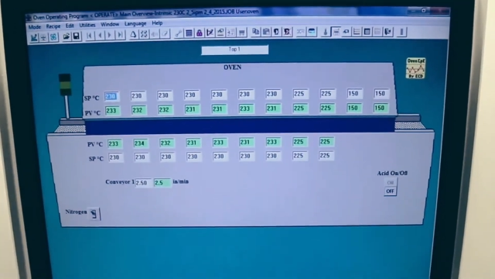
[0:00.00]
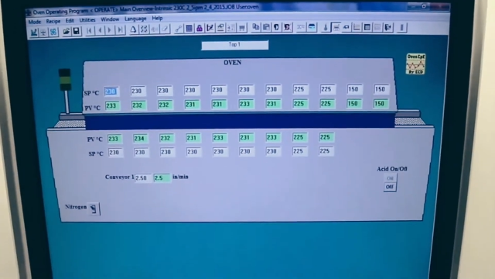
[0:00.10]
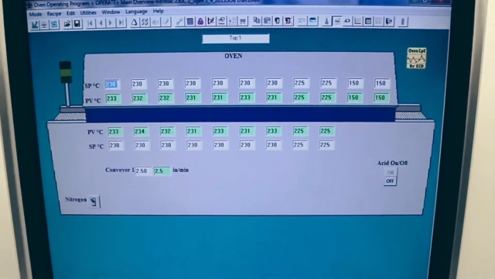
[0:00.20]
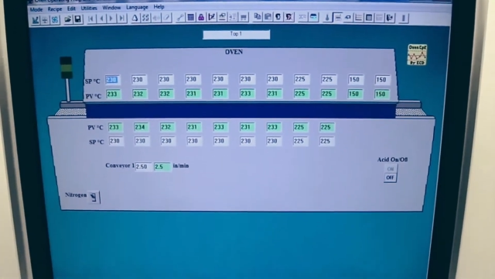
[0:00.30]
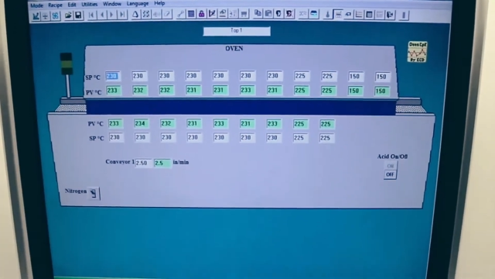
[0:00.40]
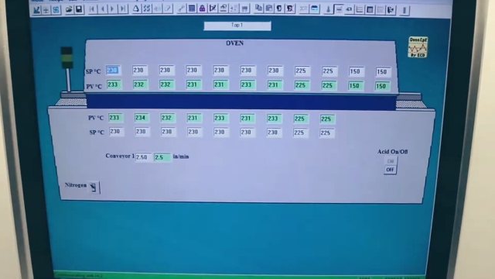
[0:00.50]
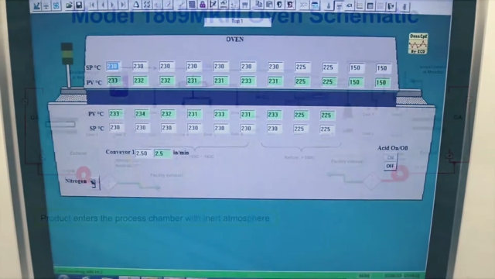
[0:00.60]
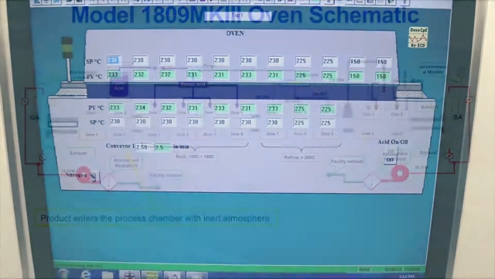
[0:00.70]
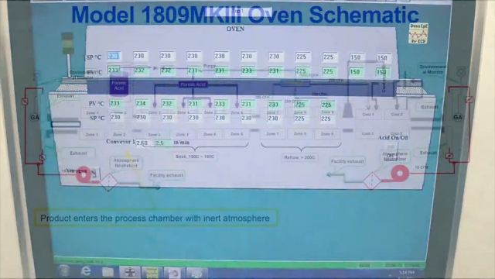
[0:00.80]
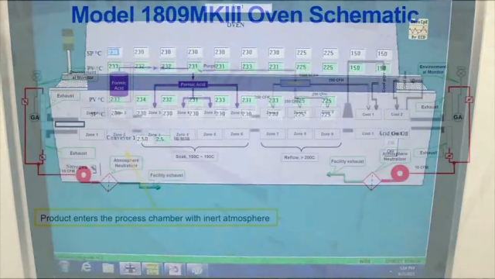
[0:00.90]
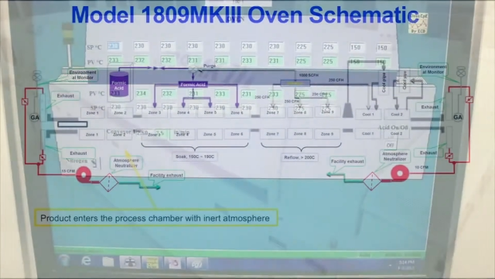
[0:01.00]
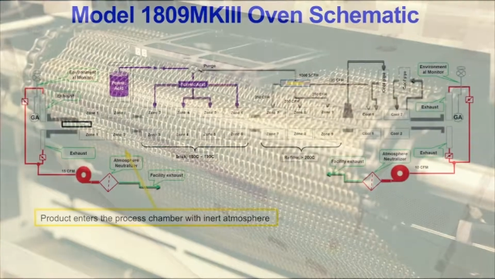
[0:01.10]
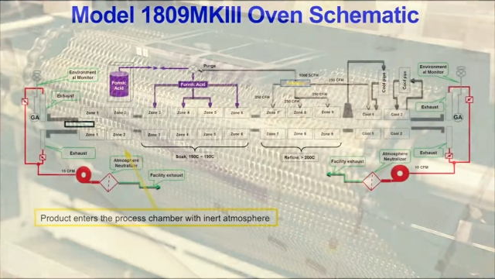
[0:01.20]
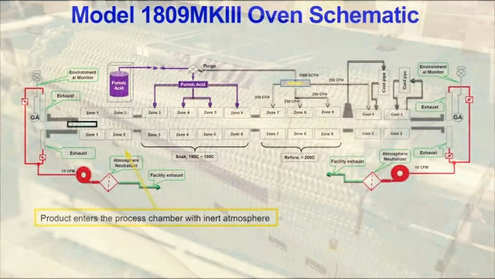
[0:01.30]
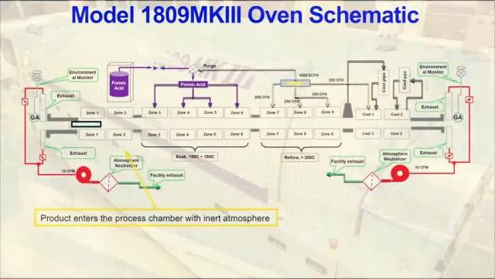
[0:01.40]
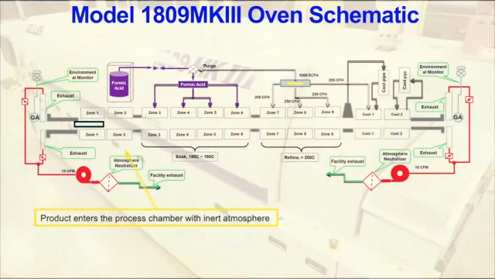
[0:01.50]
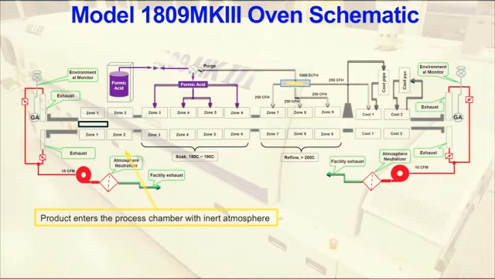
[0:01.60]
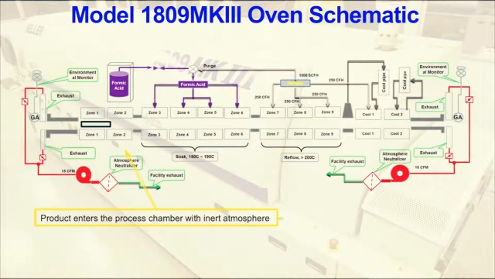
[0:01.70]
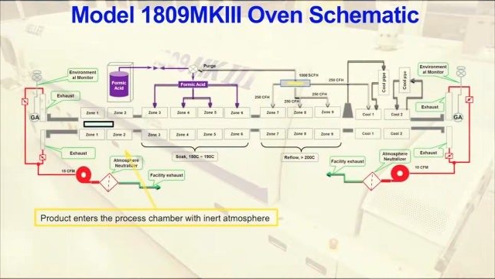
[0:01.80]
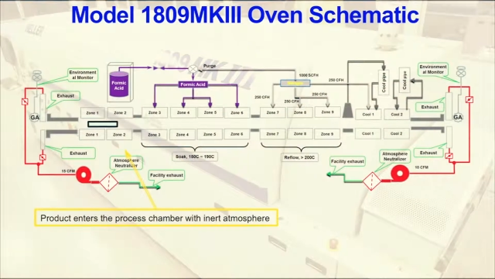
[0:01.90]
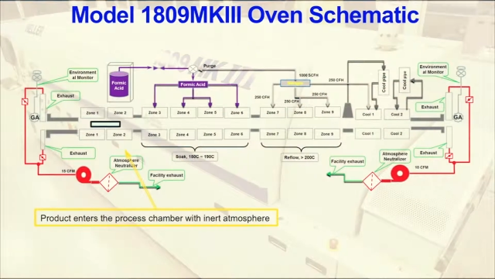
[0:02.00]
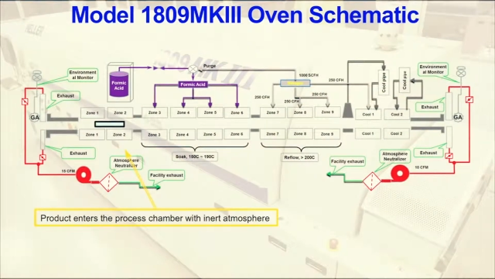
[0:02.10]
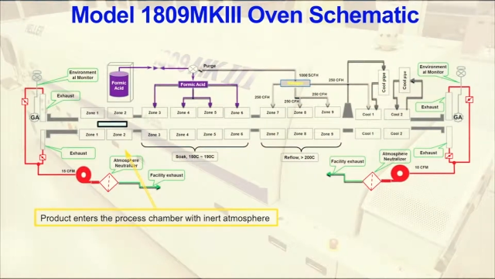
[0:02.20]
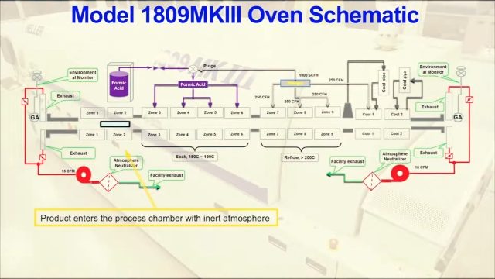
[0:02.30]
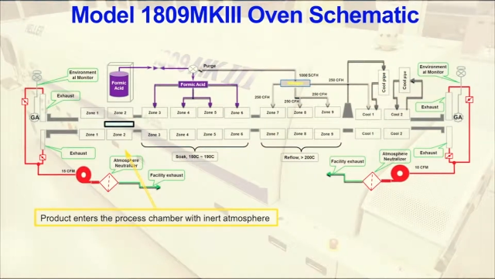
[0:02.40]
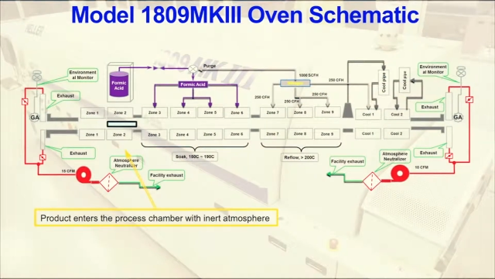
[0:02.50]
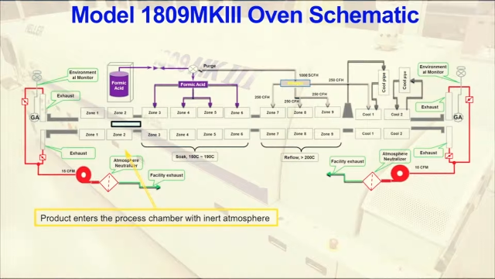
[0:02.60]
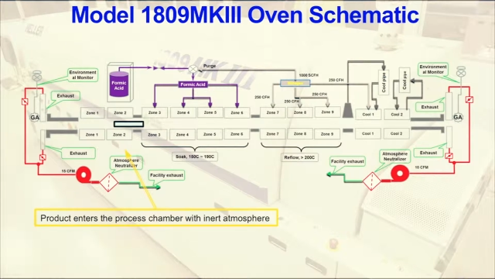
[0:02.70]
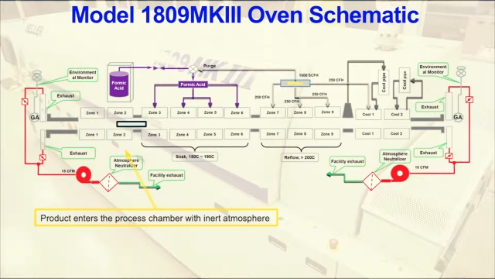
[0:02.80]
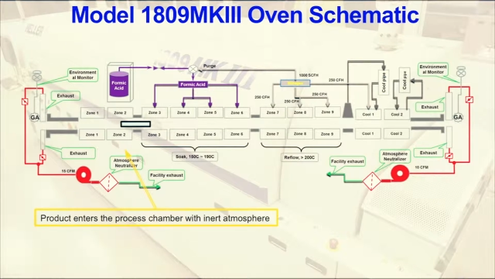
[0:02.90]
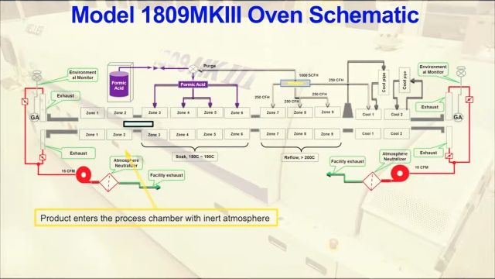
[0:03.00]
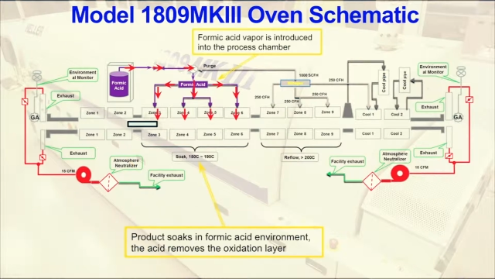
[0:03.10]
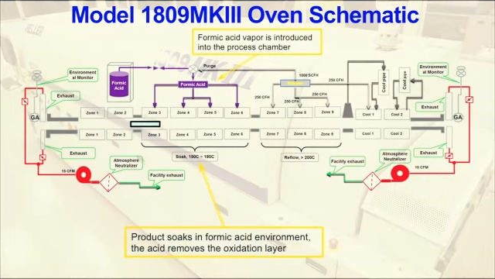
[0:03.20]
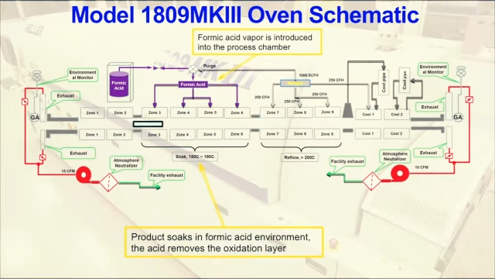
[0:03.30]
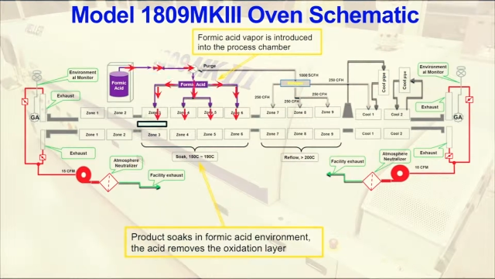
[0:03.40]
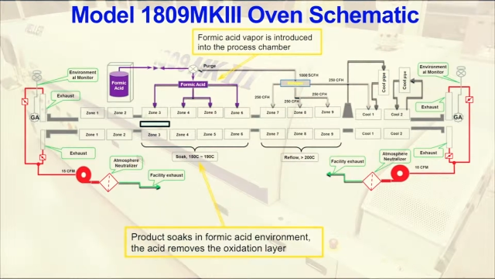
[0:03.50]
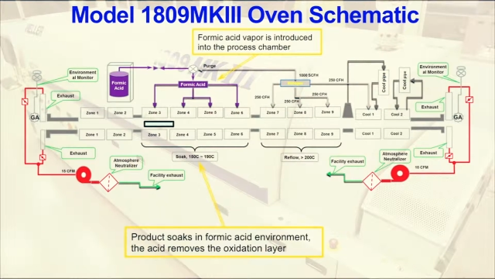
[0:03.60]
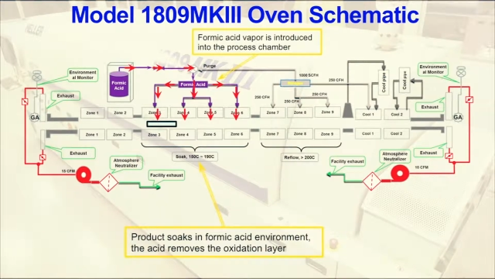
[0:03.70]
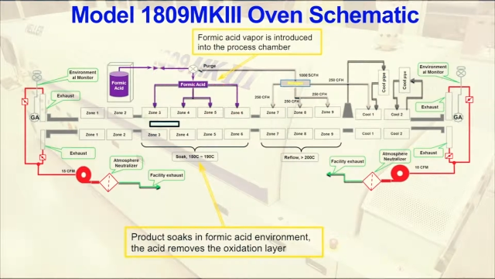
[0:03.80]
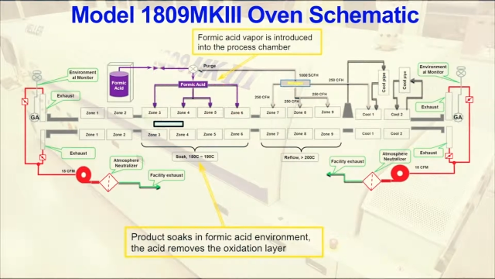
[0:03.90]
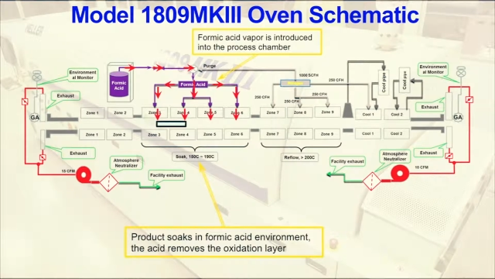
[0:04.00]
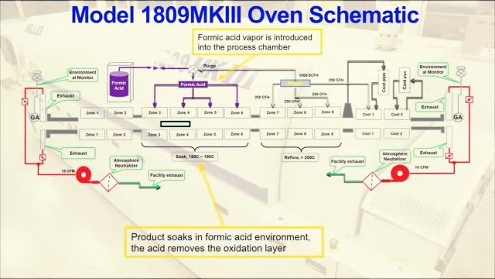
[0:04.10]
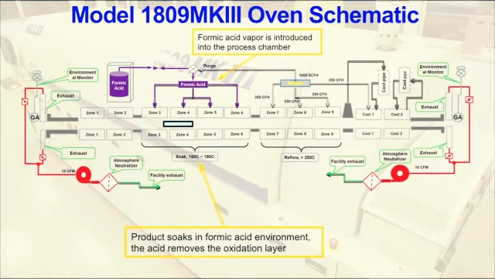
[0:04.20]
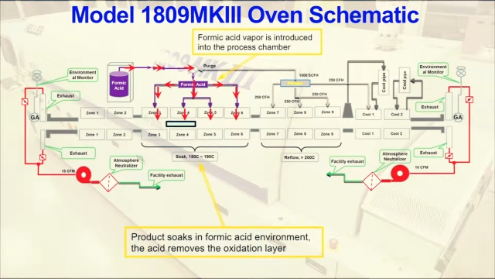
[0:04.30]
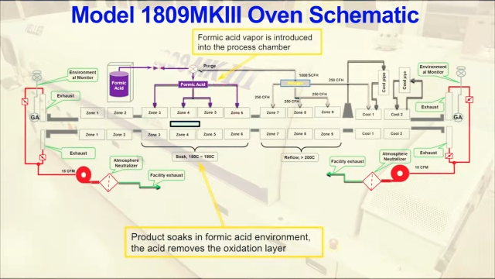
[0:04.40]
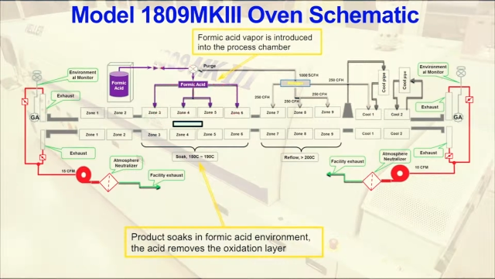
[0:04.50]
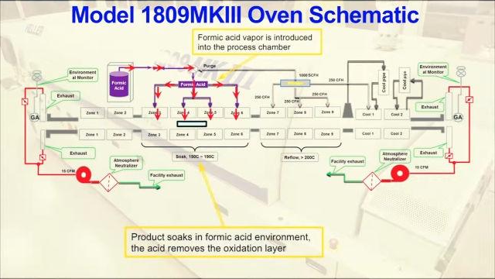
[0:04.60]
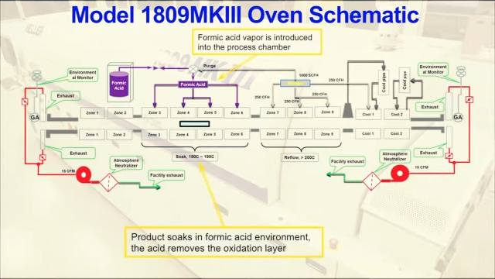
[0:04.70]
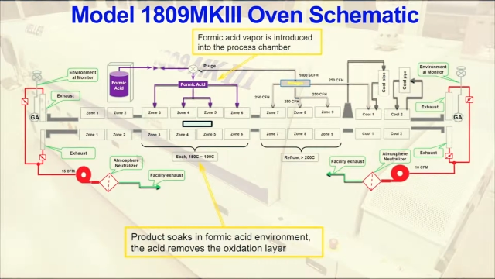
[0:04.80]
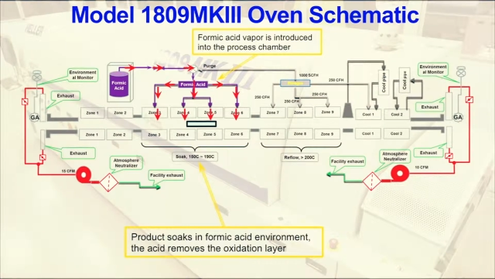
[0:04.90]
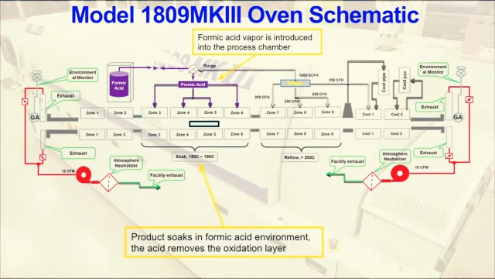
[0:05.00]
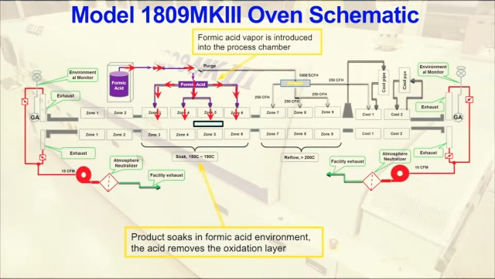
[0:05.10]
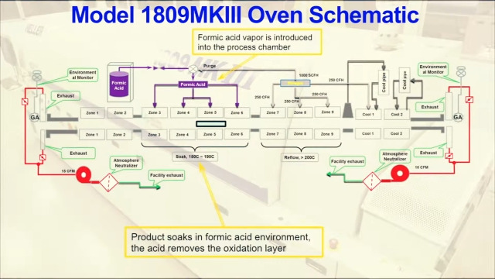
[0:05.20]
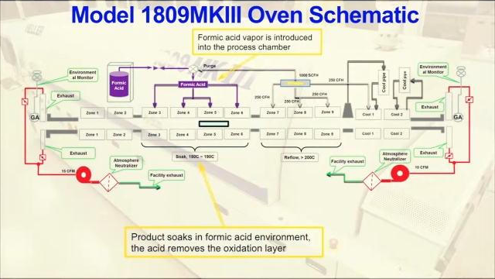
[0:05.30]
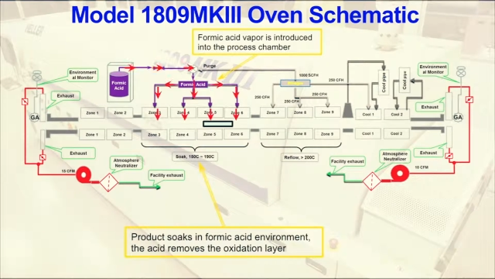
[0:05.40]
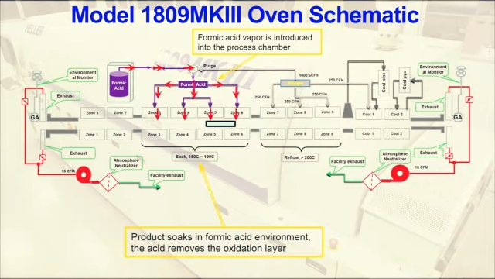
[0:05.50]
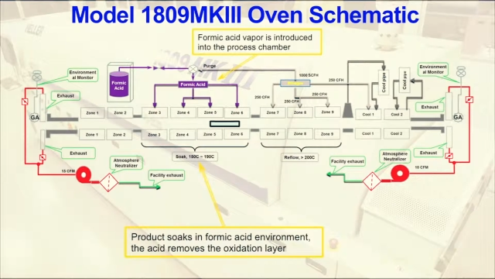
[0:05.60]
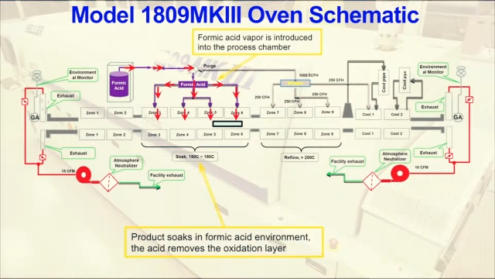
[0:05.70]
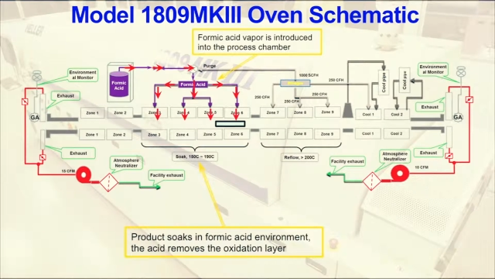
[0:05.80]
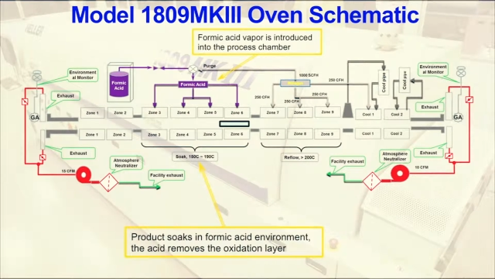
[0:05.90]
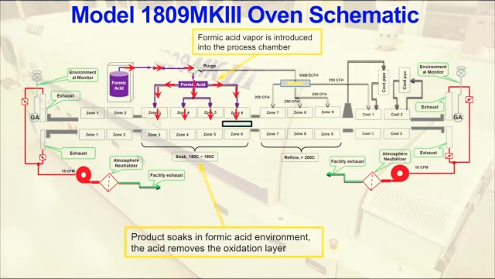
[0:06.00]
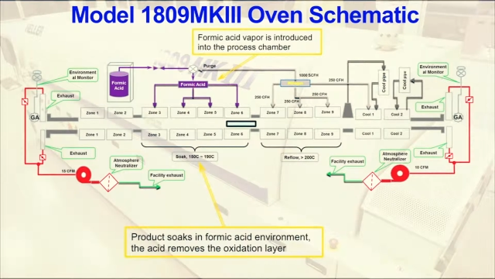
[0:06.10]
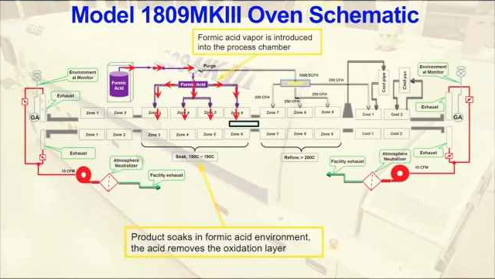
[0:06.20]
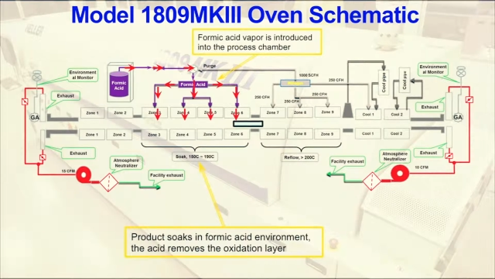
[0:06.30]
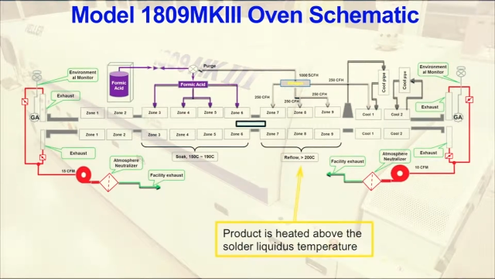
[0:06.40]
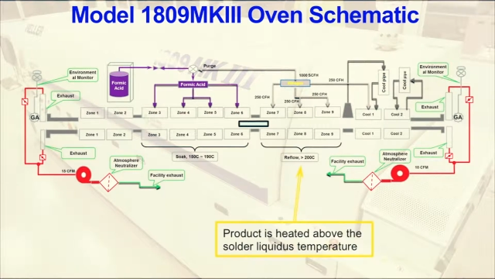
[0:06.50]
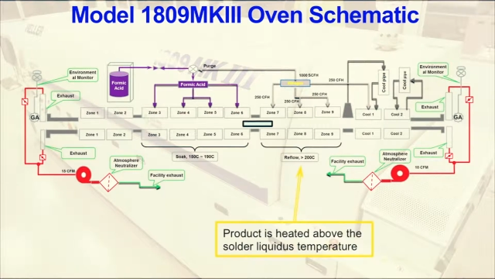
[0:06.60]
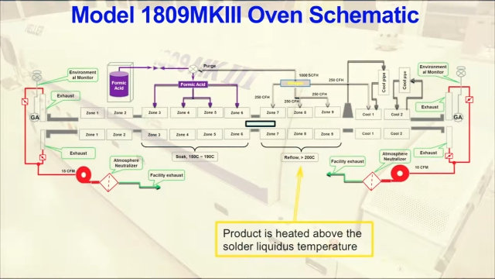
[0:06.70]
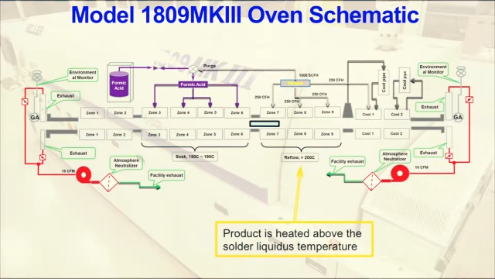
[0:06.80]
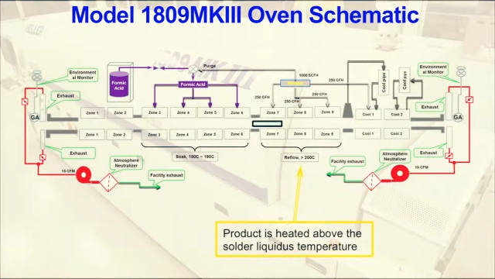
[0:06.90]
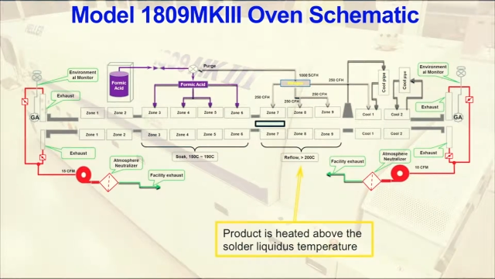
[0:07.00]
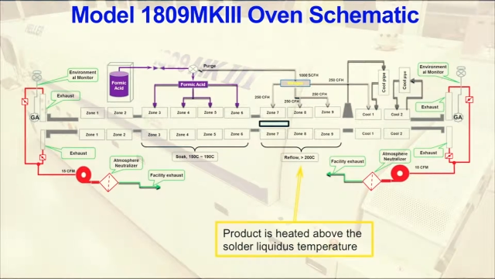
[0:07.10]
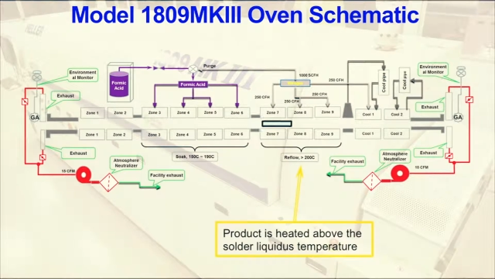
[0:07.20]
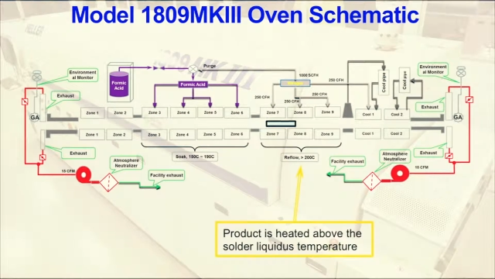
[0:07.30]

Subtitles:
Nobody's mouth can be seen.